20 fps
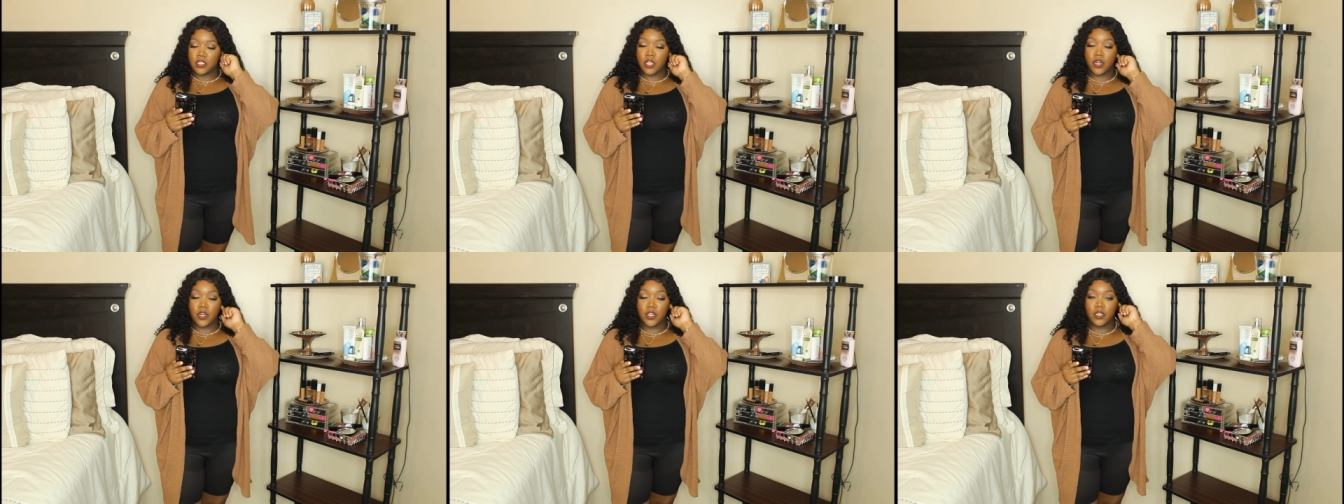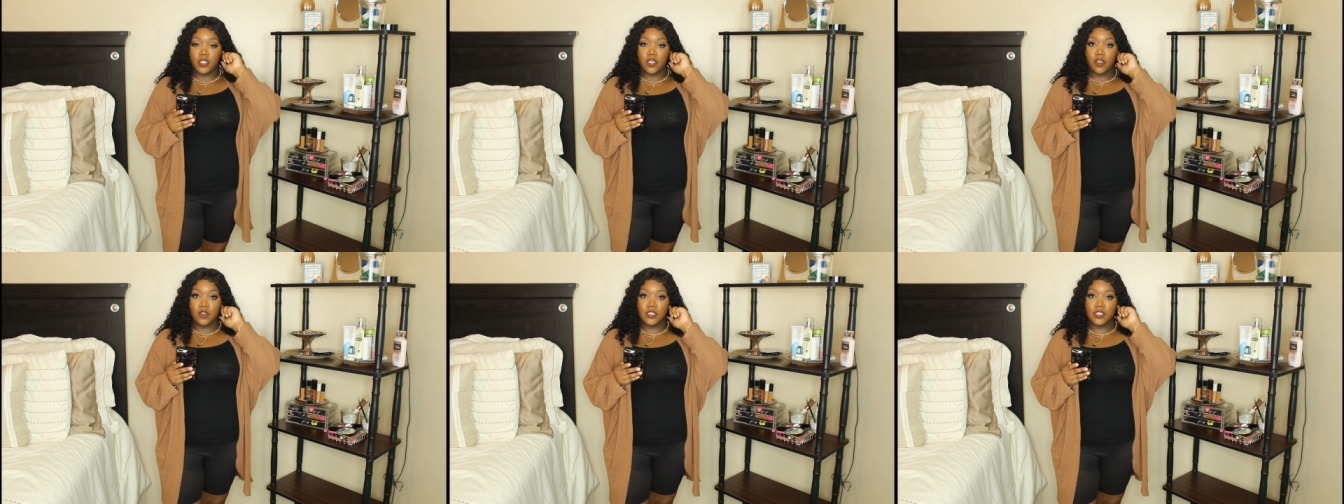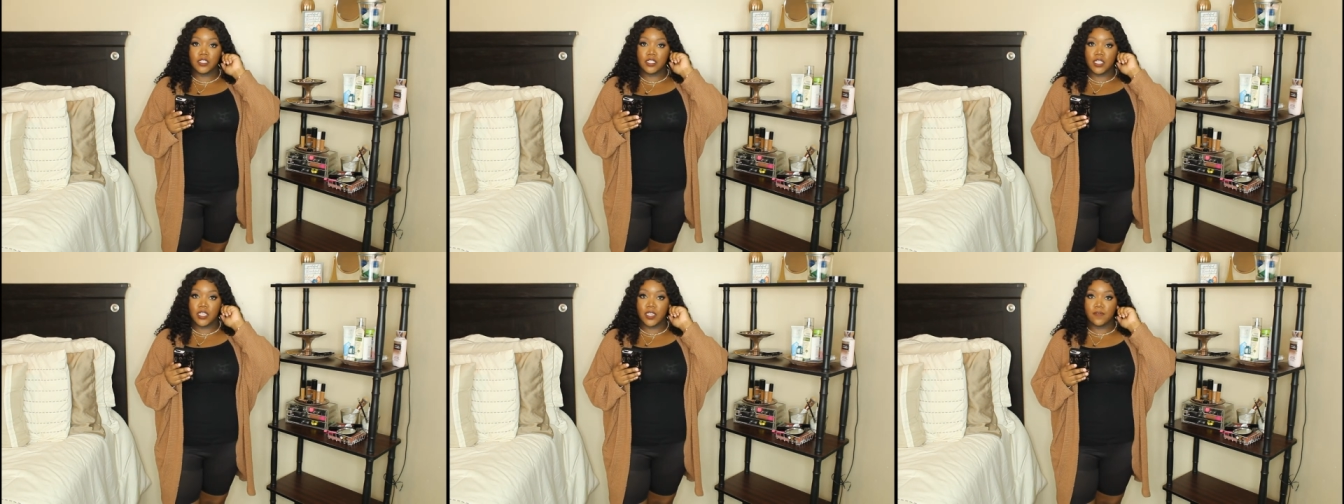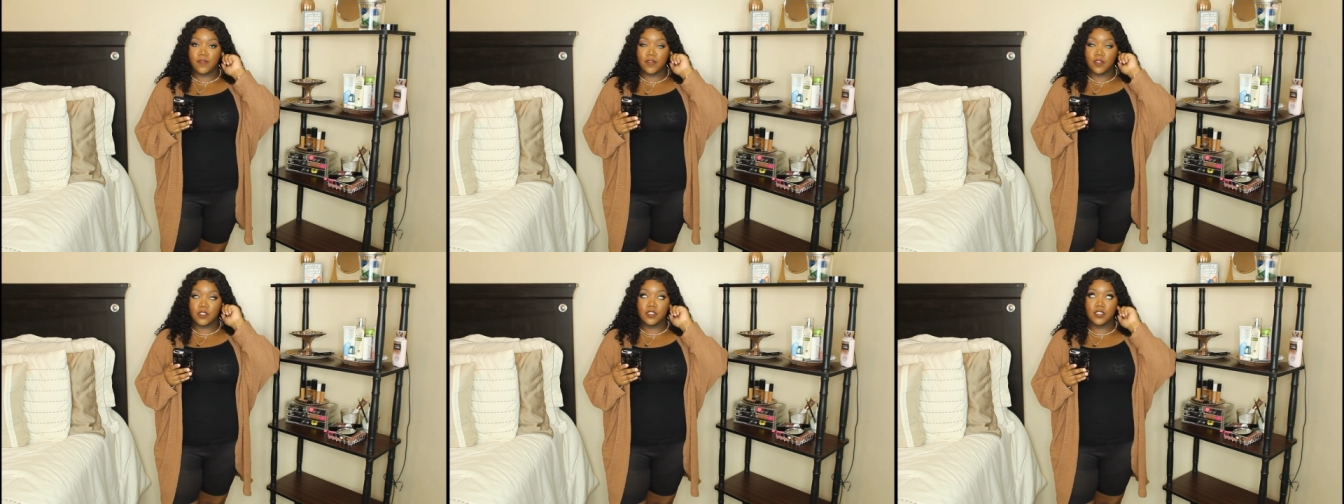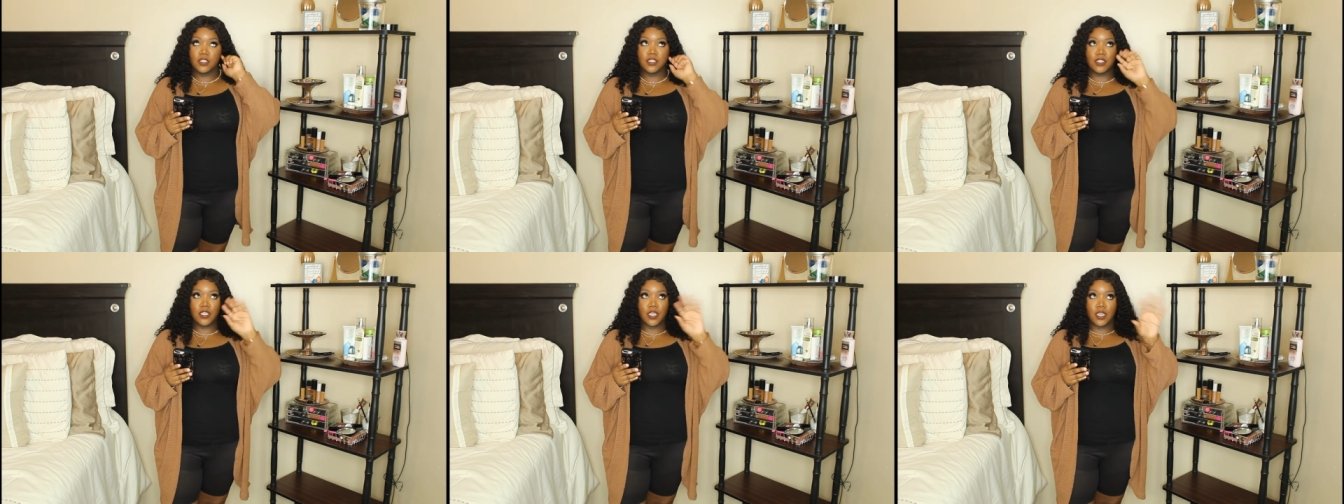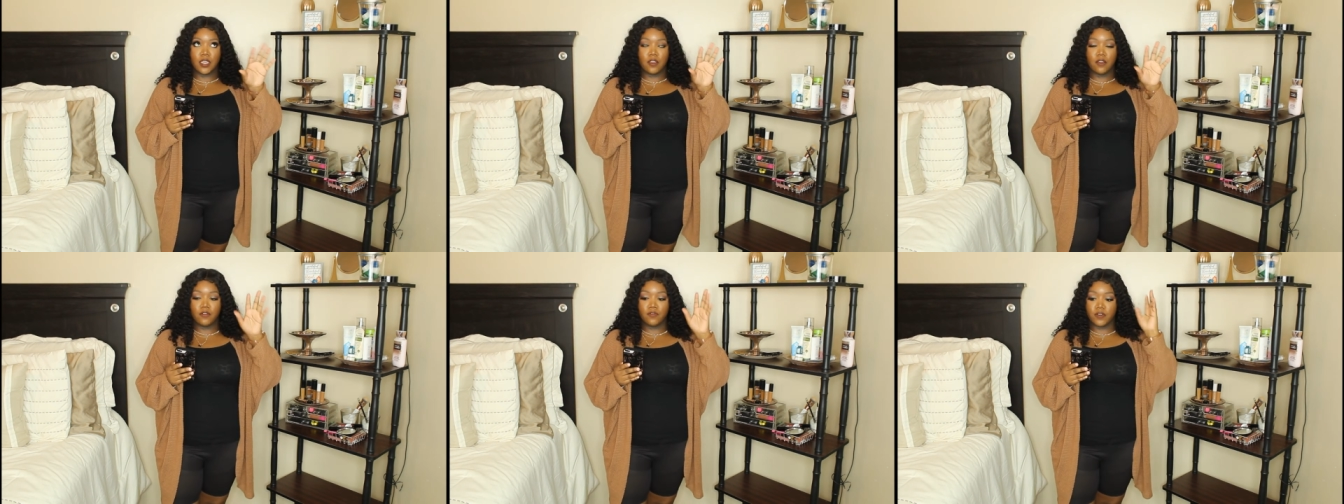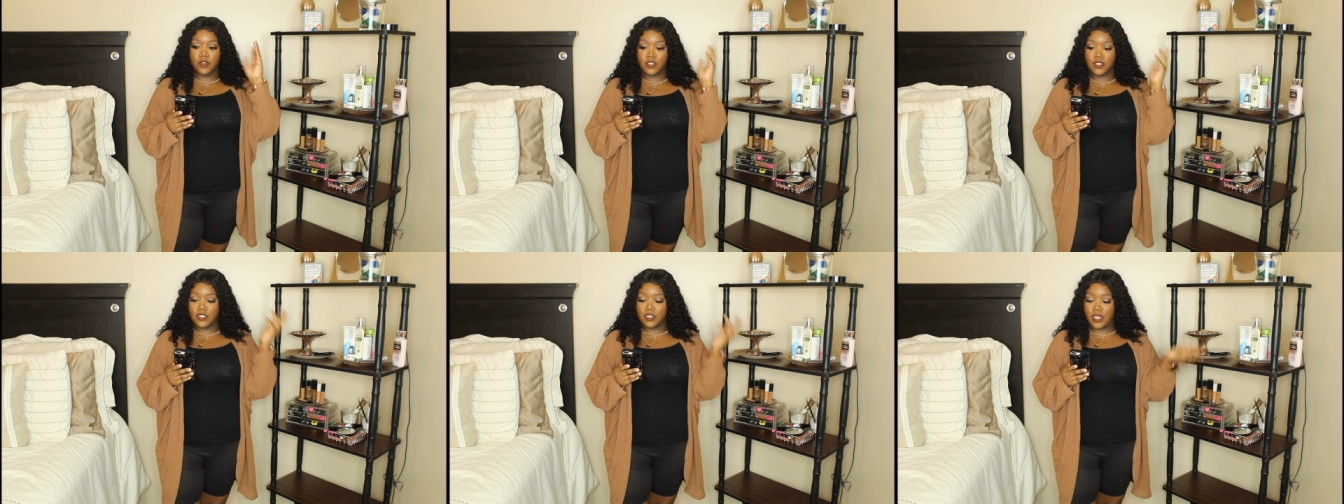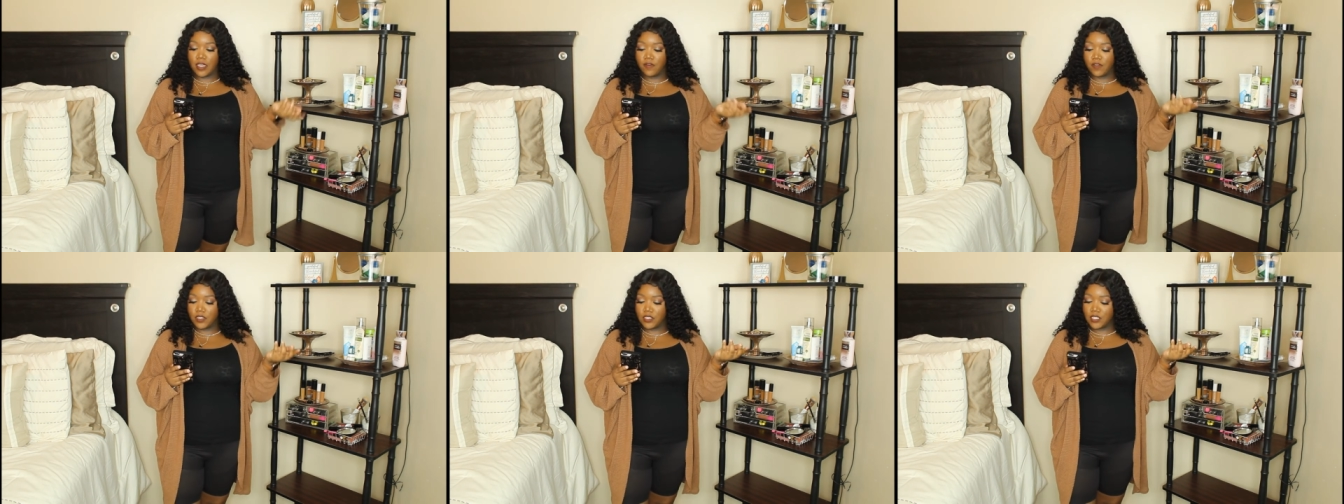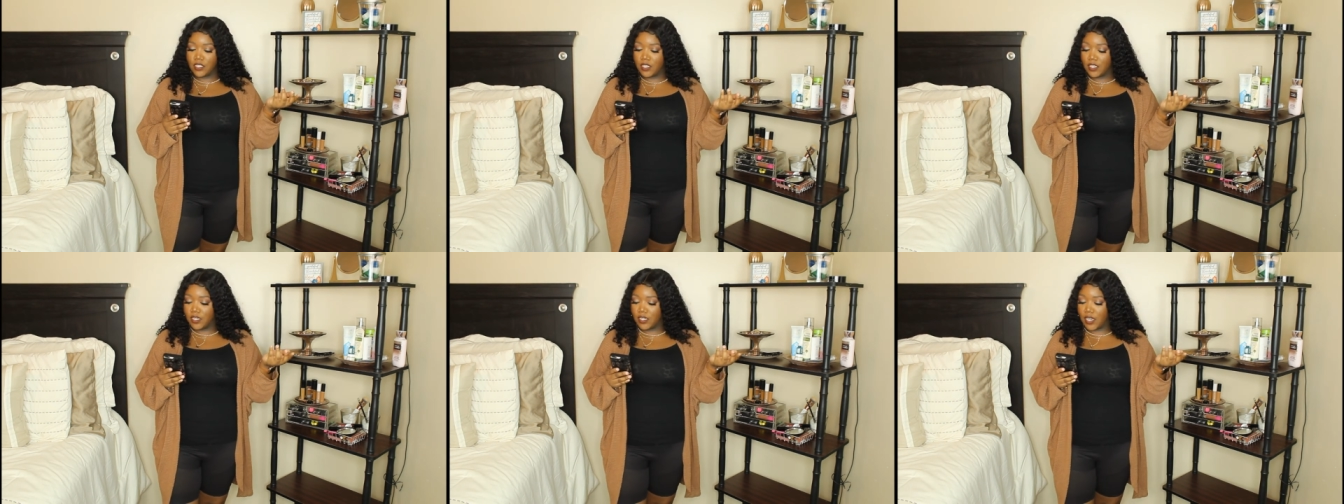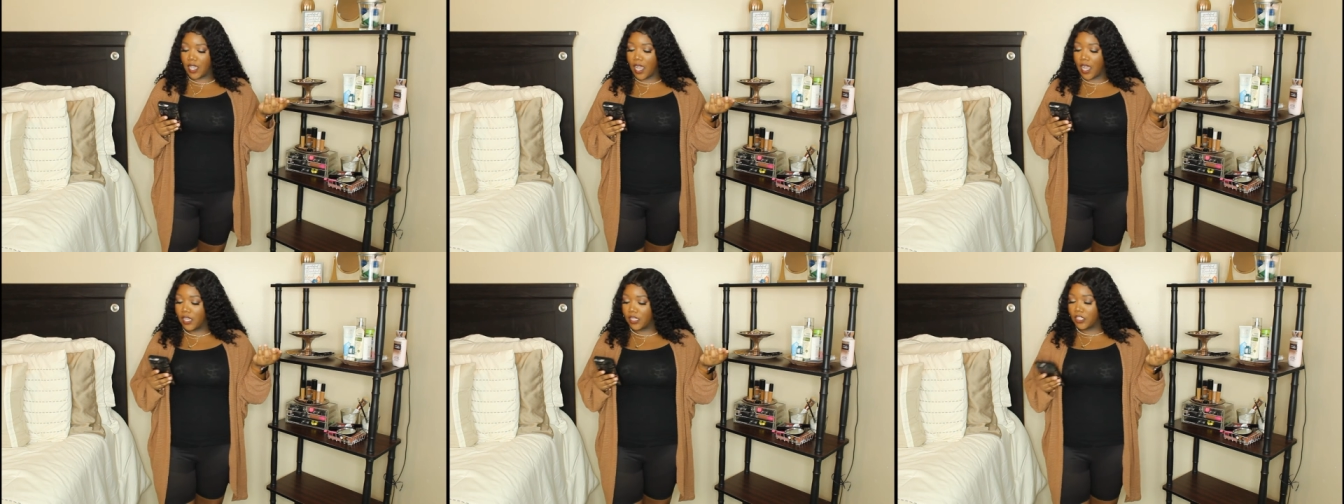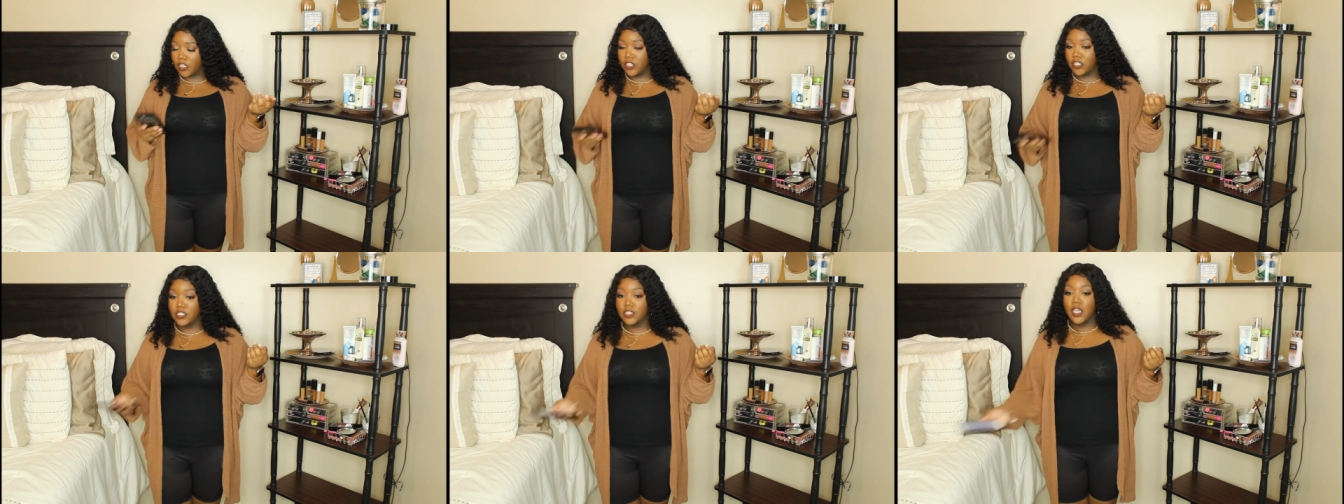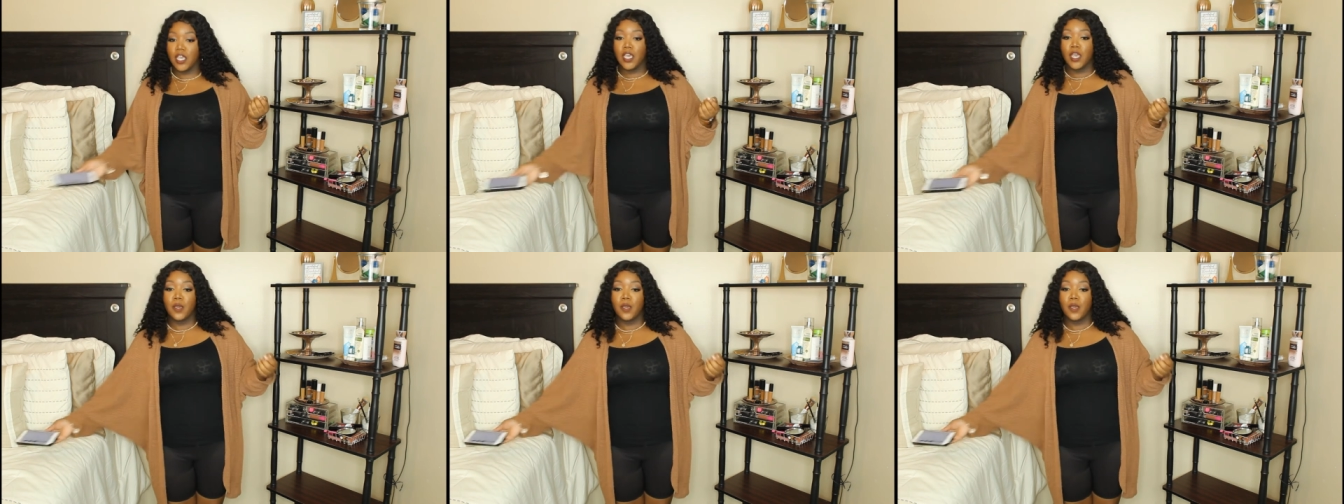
currently on sale for $17.